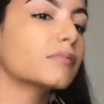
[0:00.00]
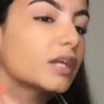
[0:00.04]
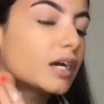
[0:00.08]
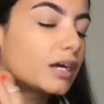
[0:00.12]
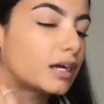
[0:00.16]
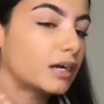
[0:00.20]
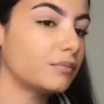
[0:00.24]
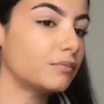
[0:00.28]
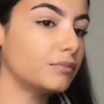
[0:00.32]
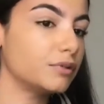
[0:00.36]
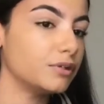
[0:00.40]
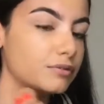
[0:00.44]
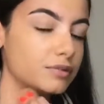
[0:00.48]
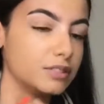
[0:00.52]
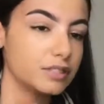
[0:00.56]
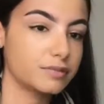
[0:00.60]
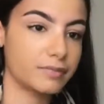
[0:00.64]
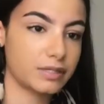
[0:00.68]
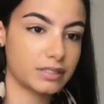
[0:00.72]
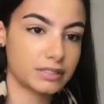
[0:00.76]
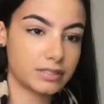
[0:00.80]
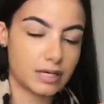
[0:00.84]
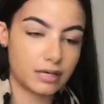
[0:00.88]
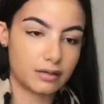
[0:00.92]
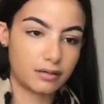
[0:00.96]
I am losing
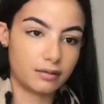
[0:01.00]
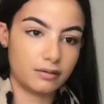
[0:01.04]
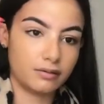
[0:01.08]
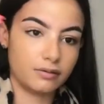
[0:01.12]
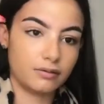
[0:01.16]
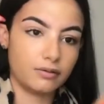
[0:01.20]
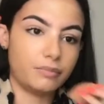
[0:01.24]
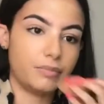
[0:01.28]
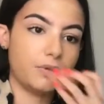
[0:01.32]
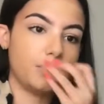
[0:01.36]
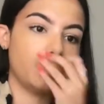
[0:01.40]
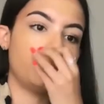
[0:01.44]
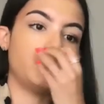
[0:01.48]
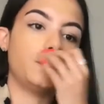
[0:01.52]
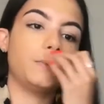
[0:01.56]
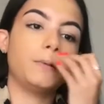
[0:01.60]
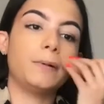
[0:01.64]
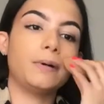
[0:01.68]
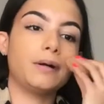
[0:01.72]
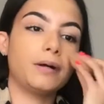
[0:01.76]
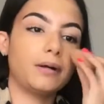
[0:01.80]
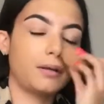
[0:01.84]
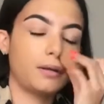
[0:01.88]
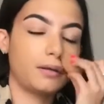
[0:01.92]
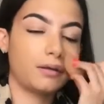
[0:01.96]
my tan a little bit,
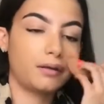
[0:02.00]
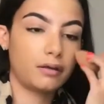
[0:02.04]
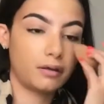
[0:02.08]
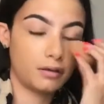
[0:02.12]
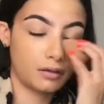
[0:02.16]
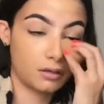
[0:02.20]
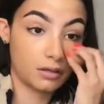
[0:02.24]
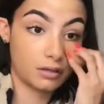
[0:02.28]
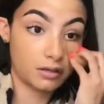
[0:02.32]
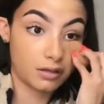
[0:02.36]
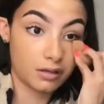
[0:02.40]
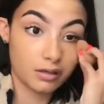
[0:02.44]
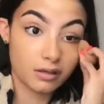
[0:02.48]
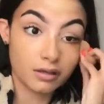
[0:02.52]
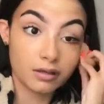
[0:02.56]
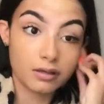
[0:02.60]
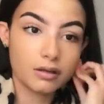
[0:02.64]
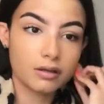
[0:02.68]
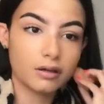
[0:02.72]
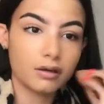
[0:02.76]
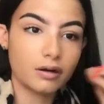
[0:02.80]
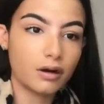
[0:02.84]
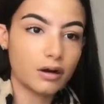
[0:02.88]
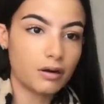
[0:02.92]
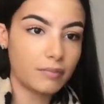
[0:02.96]
but
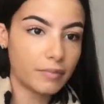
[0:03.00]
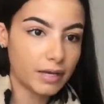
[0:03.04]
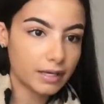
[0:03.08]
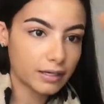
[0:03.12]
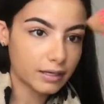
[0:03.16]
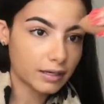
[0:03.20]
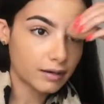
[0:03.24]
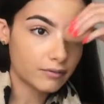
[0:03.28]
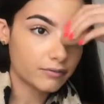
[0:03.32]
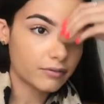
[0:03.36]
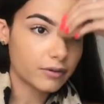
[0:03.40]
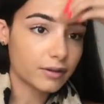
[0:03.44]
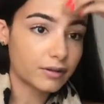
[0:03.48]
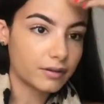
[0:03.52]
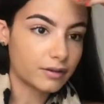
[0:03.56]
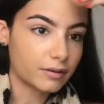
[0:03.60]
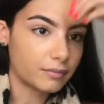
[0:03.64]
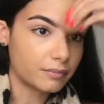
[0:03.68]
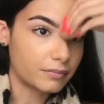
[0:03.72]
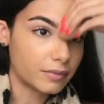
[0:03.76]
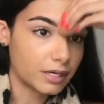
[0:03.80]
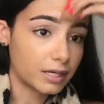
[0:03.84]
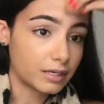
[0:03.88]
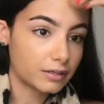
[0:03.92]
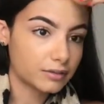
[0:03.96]
I'll make everything
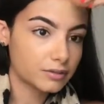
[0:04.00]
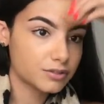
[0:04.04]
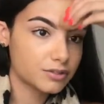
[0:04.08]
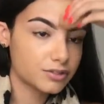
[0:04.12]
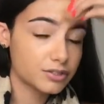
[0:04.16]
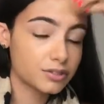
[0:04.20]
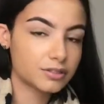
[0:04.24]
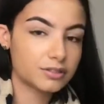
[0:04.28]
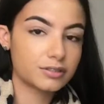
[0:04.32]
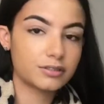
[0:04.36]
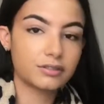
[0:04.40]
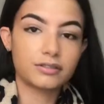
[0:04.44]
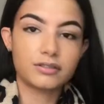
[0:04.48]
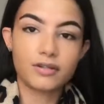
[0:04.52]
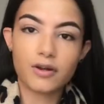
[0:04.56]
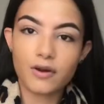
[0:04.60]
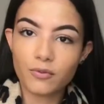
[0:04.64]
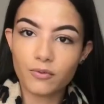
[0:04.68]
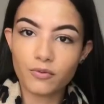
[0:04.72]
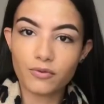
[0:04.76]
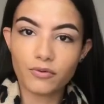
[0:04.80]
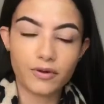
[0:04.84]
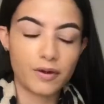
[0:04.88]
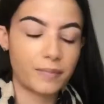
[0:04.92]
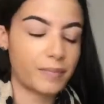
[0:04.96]
match. Don't
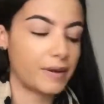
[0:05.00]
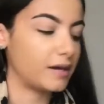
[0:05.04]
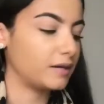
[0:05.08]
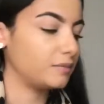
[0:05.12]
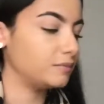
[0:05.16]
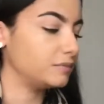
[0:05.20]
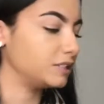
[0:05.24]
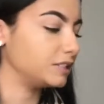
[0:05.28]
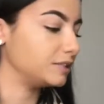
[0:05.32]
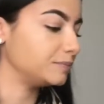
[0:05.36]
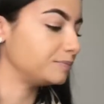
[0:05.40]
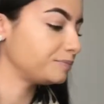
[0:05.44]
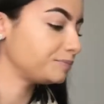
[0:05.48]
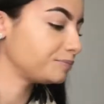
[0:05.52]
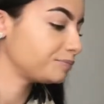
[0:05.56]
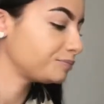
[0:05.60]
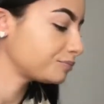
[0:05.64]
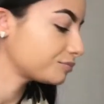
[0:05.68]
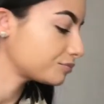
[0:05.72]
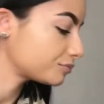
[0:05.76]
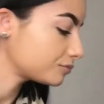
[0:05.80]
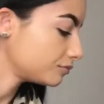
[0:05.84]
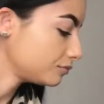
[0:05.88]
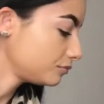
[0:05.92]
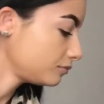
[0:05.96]
worry about me.
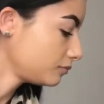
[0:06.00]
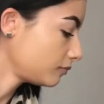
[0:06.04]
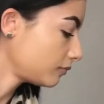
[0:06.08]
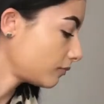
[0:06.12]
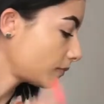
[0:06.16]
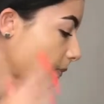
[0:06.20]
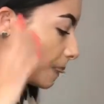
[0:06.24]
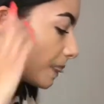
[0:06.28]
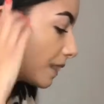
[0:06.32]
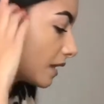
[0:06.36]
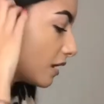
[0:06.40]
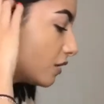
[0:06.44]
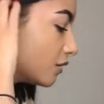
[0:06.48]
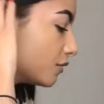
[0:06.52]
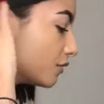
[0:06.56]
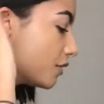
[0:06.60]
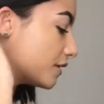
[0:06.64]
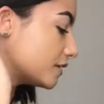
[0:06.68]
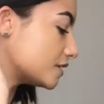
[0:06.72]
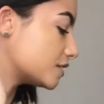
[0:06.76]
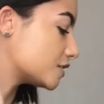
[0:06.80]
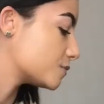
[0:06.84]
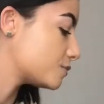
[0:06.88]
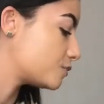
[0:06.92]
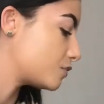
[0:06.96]
Oh,
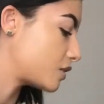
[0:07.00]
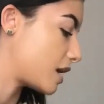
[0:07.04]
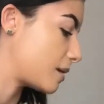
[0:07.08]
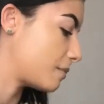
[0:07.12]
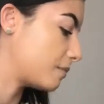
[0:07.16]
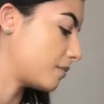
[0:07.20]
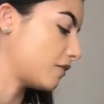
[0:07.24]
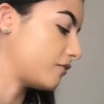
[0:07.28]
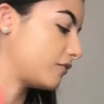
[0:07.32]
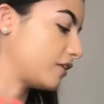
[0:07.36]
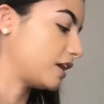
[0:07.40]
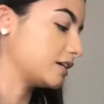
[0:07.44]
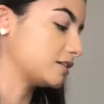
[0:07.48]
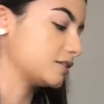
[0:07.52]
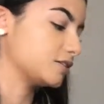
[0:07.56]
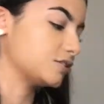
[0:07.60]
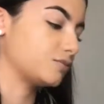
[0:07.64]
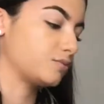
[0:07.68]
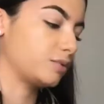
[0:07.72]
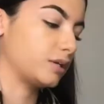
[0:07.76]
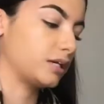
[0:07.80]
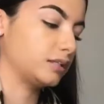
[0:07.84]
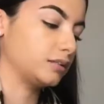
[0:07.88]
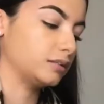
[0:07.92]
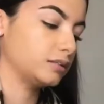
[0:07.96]
and to prep my face as
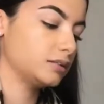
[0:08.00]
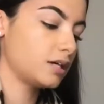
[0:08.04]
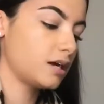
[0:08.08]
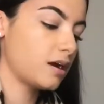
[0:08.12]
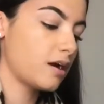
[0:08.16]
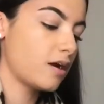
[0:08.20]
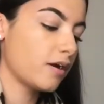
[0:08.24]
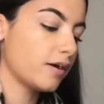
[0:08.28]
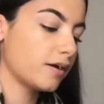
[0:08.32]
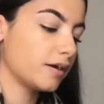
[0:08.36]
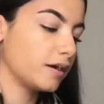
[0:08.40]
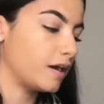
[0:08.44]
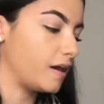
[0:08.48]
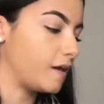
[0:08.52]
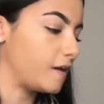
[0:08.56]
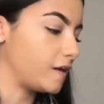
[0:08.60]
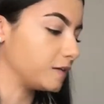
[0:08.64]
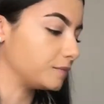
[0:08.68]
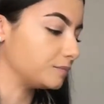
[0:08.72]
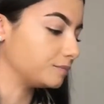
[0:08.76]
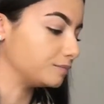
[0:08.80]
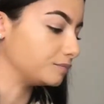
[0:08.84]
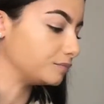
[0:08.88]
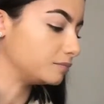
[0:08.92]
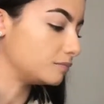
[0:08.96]
well,
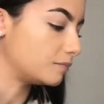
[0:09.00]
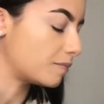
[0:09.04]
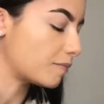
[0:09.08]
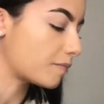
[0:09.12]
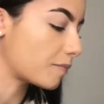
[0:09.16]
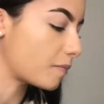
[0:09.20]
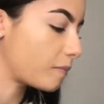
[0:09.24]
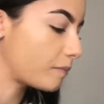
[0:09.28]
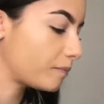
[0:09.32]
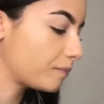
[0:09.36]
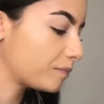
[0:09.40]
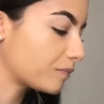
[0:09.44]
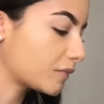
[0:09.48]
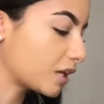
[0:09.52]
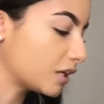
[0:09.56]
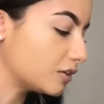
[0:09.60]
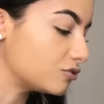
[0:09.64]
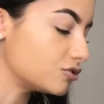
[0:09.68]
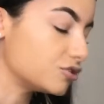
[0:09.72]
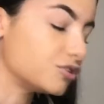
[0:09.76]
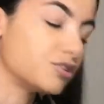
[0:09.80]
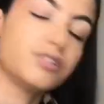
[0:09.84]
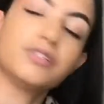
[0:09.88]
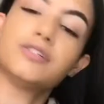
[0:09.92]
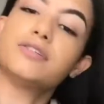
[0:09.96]
I
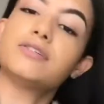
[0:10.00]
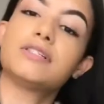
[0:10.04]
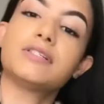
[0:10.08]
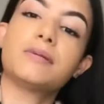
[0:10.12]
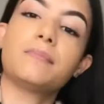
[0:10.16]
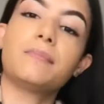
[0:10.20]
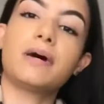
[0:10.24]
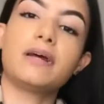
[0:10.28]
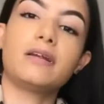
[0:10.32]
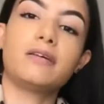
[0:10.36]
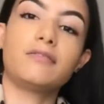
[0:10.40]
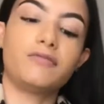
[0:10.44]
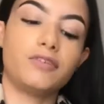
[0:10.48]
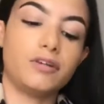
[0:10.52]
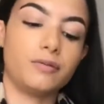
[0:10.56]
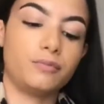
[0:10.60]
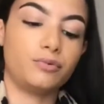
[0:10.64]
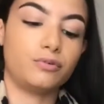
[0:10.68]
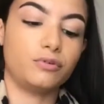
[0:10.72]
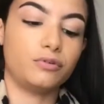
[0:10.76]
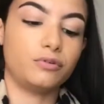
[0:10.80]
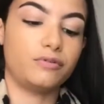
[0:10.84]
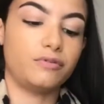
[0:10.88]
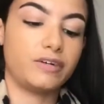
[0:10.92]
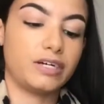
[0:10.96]
just used the Benefit
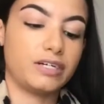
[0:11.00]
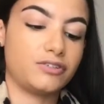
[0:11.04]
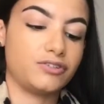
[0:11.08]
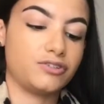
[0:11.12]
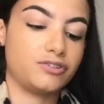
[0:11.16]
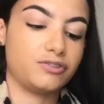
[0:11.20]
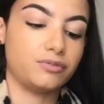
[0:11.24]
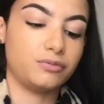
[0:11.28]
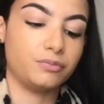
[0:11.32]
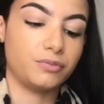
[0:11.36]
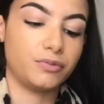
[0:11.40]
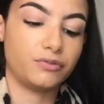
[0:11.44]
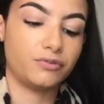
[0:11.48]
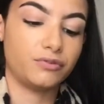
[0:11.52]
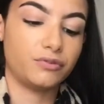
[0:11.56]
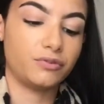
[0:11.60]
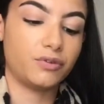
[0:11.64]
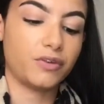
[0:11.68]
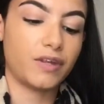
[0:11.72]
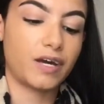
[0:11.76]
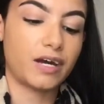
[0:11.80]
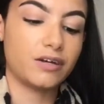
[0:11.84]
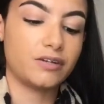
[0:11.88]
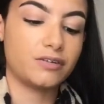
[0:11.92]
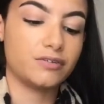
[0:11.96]
Professional. Before
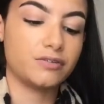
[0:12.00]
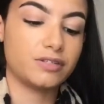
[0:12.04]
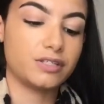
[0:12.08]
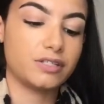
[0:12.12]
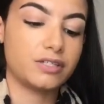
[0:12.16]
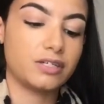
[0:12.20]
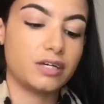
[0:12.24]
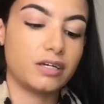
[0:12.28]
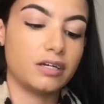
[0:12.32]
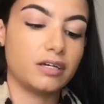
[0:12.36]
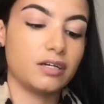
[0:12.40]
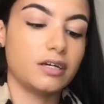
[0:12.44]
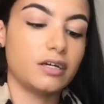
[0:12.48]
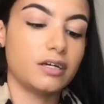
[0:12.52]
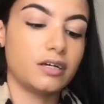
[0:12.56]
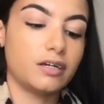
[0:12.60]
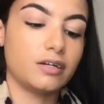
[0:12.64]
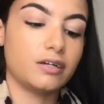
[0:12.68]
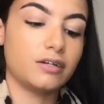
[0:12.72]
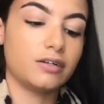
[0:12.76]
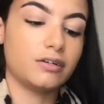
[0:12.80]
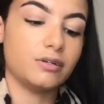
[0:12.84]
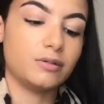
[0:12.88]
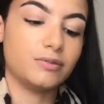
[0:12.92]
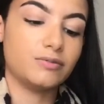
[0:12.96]
that I used the
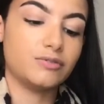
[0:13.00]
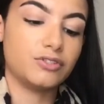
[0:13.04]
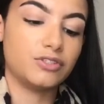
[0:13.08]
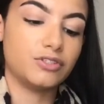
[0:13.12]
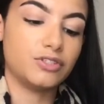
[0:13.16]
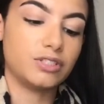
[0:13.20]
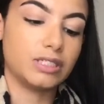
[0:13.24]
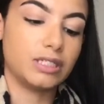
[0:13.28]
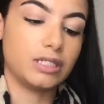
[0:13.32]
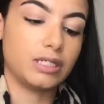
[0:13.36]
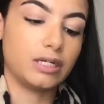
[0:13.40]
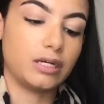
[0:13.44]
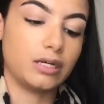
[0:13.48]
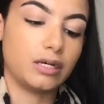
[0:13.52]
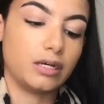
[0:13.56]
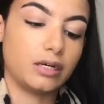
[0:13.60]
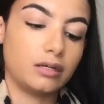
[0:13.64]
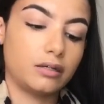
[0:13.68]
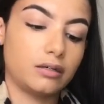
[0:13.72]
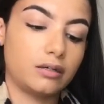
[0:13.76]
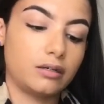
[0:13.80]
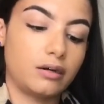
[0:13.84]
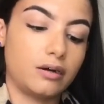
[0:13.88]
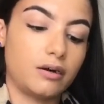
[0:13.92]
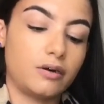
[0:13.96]
Neutrogena
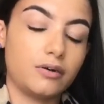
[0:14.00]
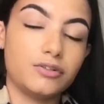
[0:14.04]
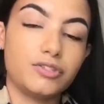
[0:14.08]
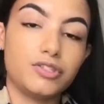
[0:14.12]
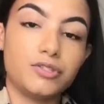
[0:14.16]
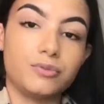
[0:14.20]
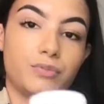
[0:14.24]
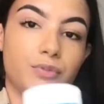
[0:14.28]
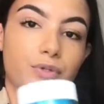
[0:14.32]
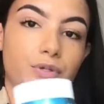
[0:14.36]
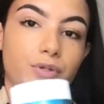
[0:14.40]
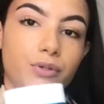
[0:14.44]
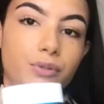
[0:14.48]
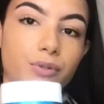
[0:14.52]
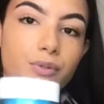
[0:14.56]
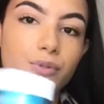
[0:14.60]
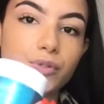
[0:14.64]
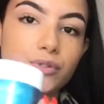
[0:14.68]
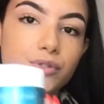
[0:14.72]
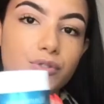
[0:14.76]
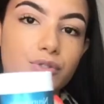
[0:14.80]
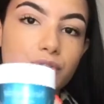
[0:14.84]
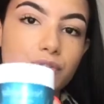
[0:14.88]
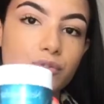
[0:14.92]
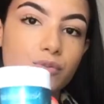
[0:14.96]
Hydra
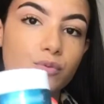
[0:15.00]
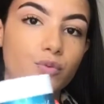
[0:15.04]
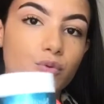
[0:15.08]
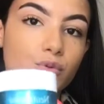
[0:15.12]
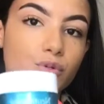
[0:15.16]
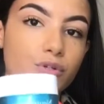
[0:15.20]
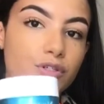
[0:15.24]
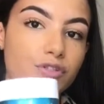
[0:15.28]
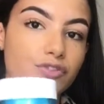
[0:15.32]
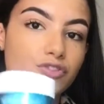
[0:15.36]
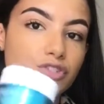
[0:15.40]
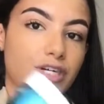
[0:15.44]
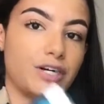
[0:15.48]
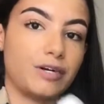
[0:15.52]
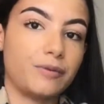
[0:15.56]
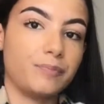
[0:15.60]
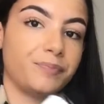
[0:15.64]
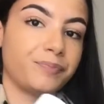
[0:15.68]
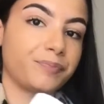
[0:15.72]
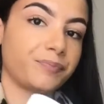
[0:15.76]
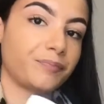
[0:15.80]
Boost Water Gel